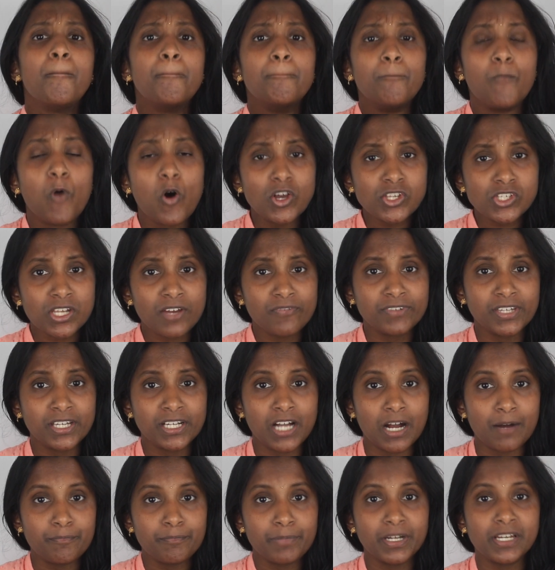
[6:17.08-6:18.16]
Most of the
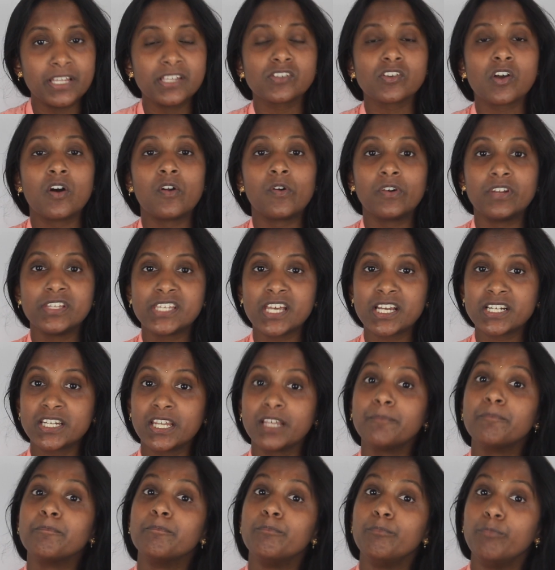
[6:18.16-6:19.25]
companies are
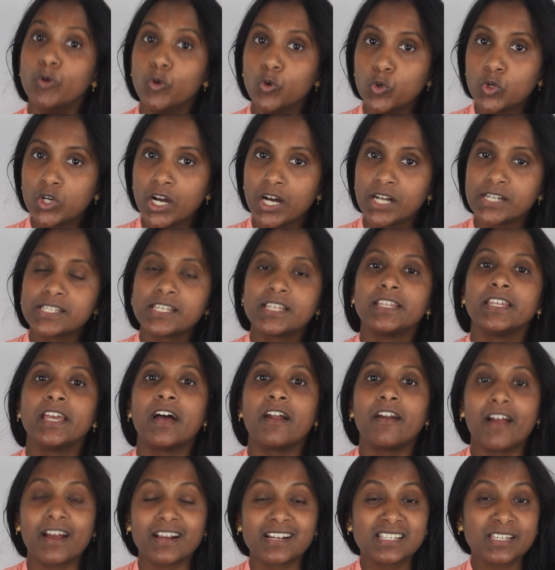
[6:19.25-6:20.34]
rejecting blue cards. They
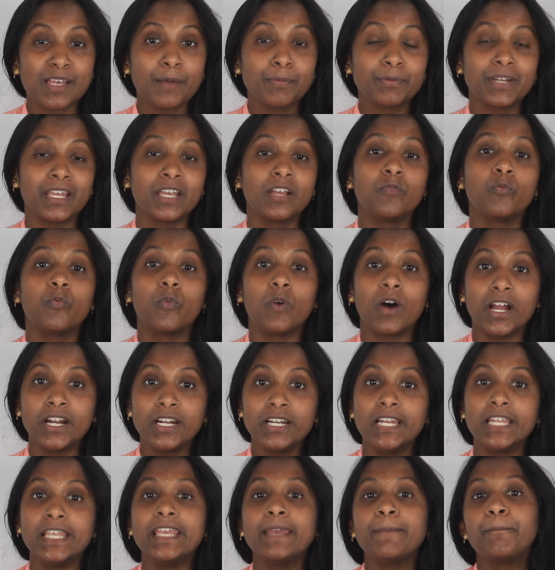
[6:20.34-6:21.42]
are accepting
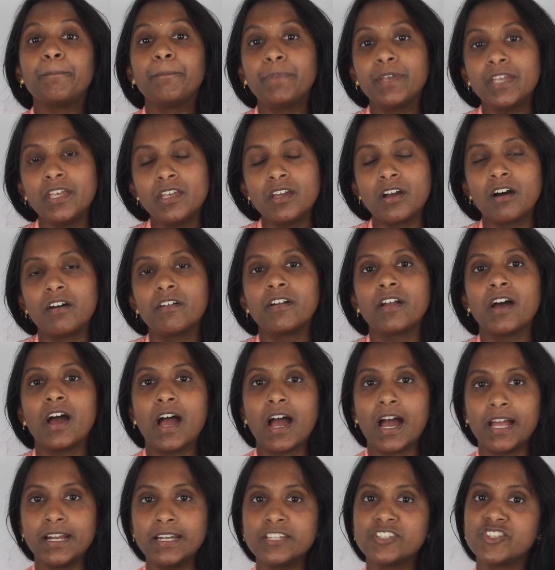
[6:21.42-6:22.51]
only P R
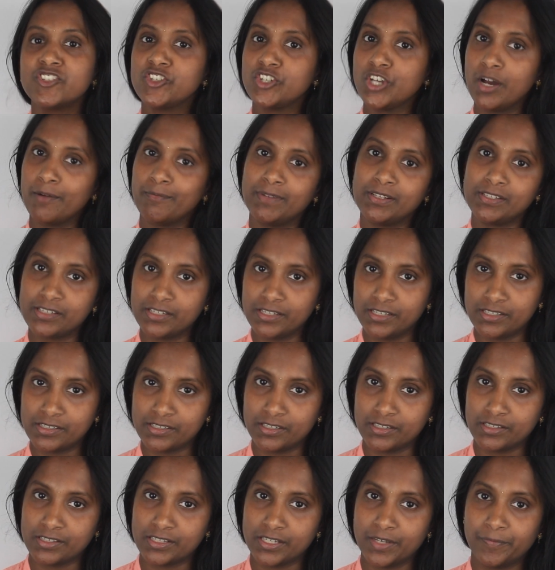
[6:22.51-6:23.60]
and German
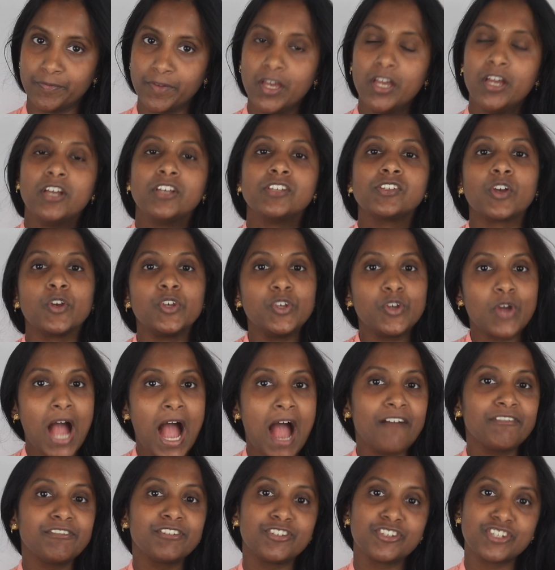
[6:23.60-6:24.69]
citizens. So you
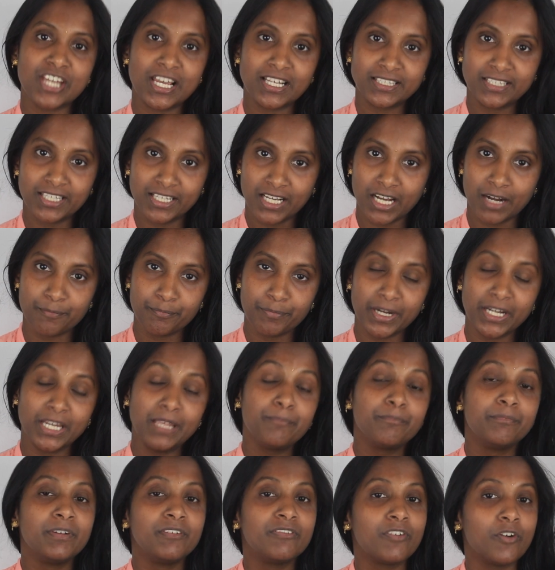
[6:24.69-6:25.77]
have to check the
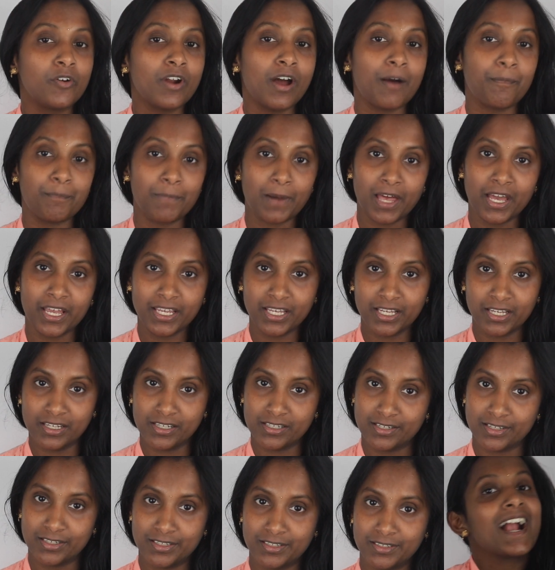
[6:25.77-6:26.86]
company before applying it.